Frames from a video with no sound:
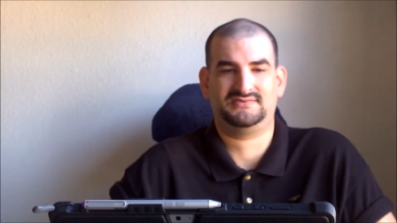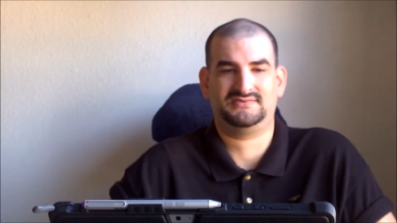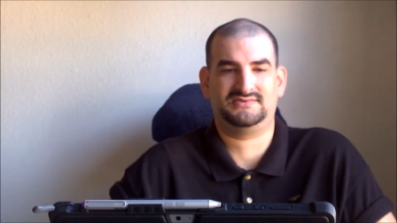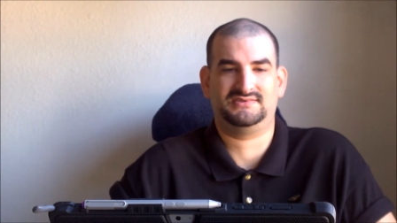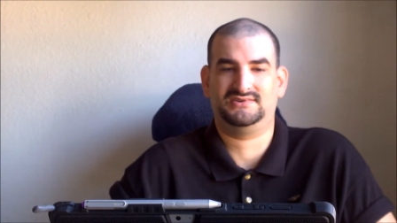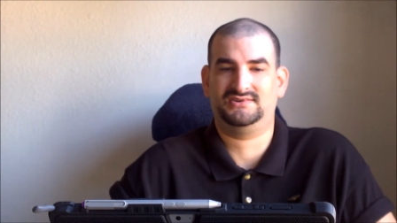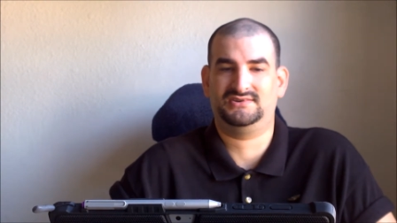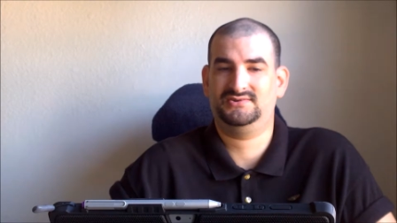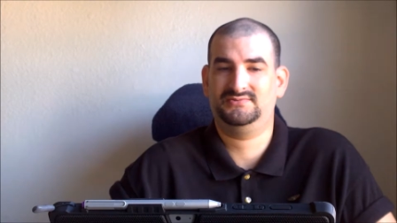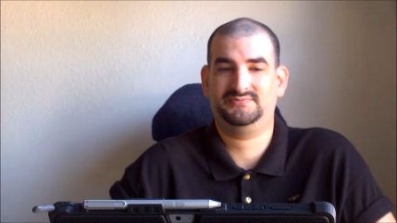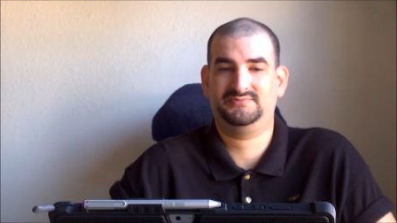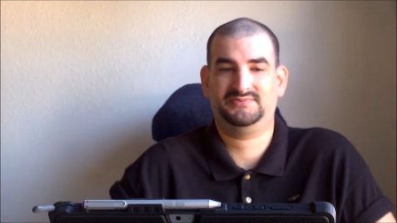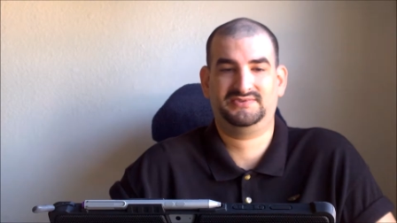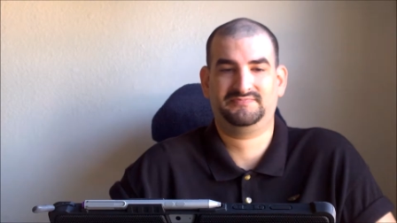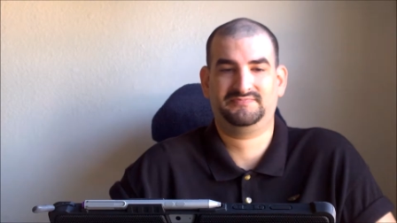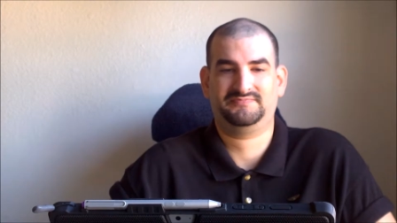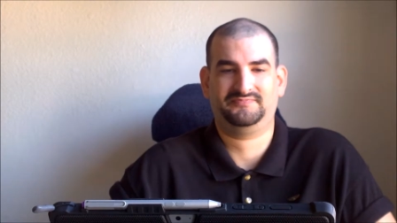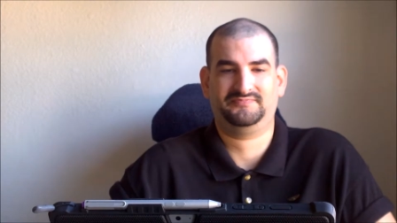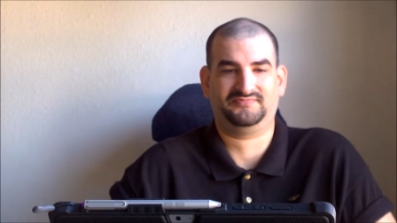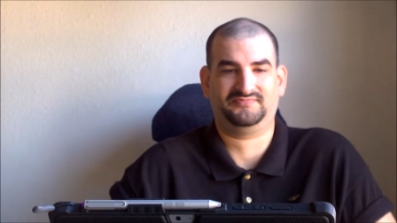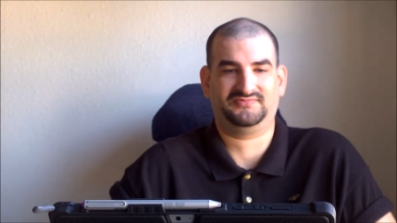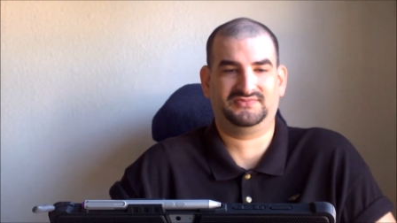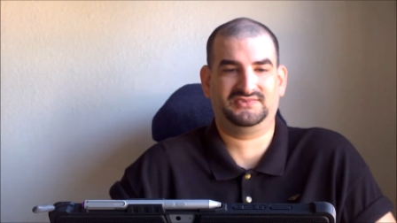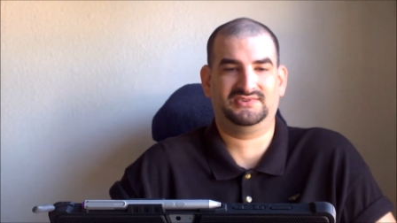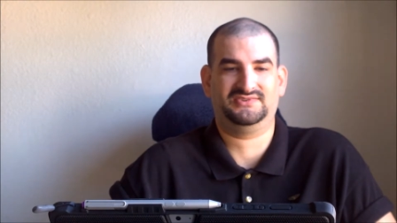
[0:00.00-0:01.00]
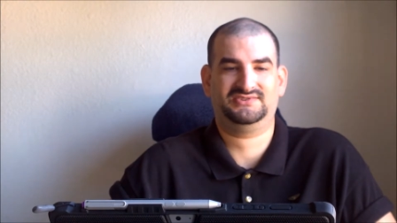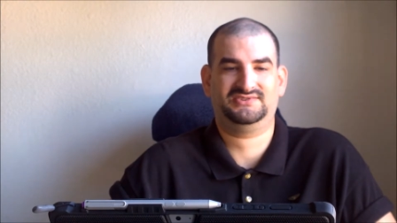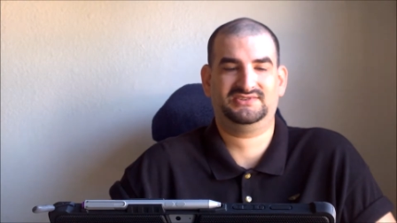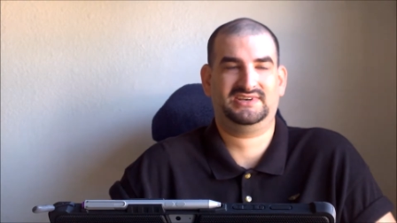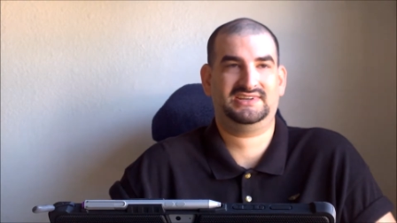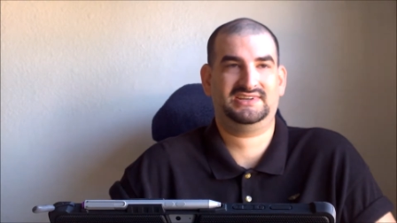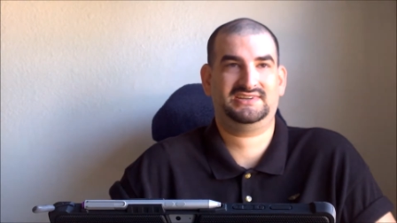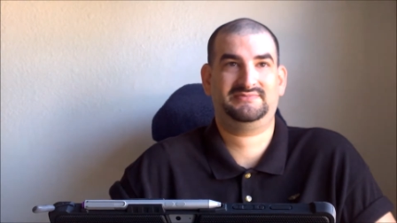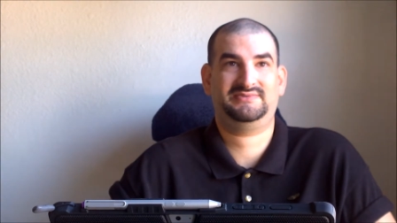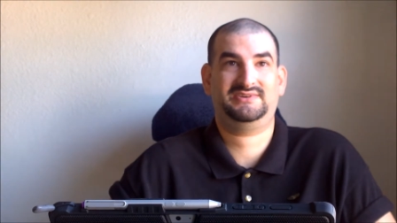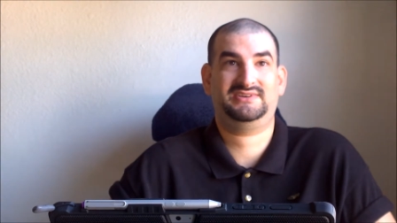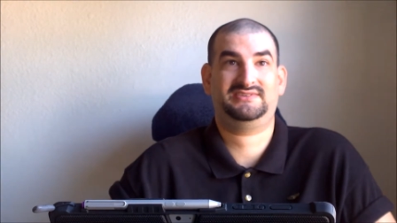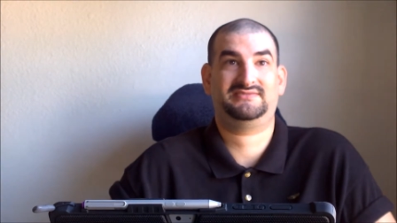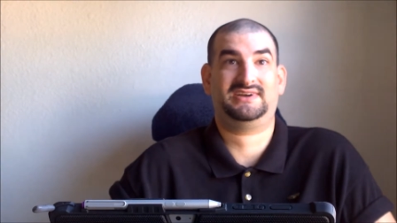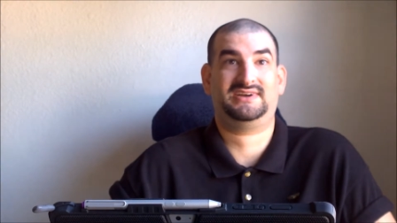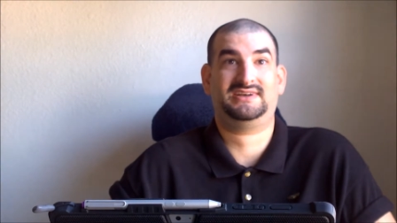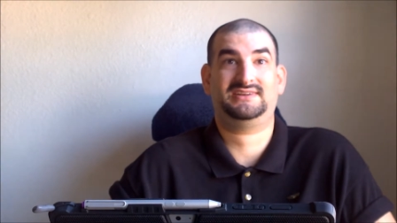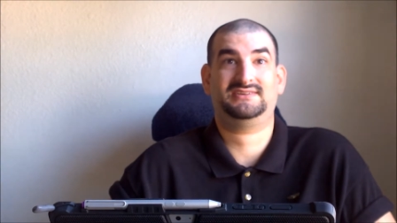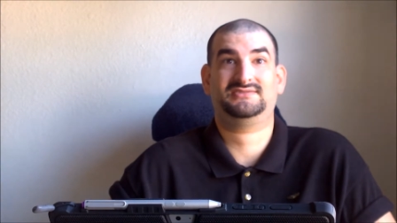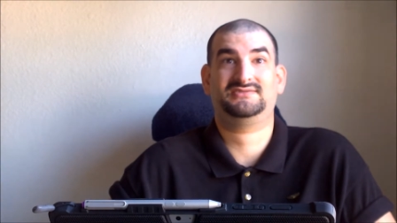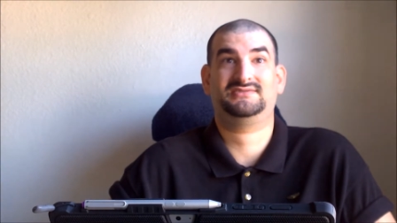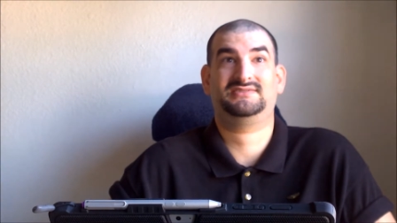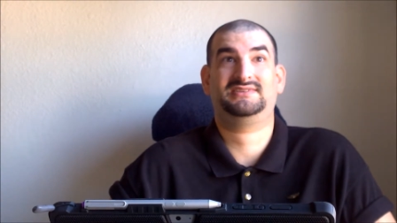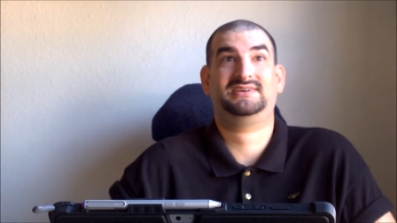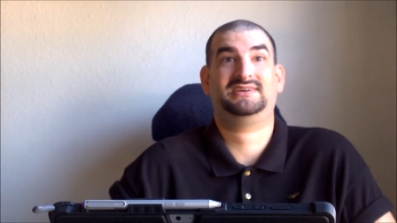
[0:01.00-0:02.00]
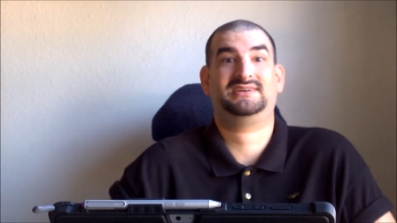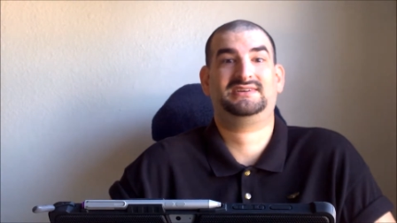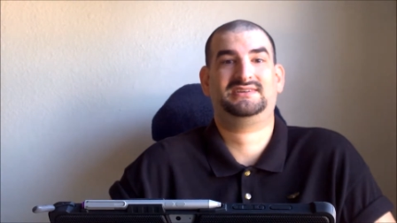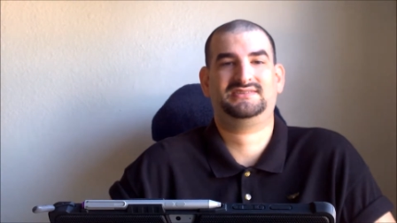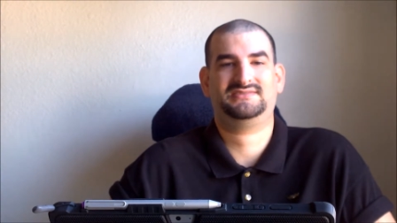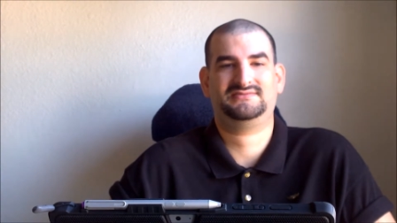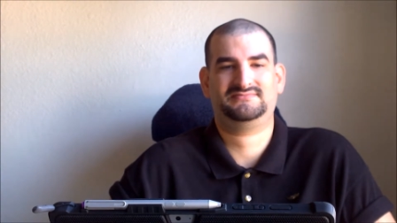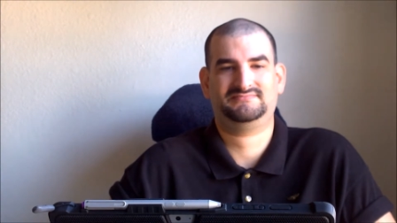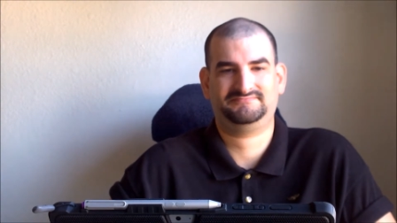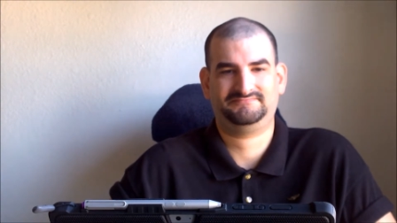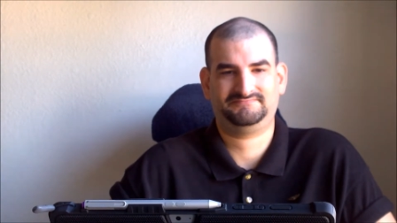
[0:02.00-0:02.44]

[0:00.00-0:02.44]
Nope, no sign of being radical there.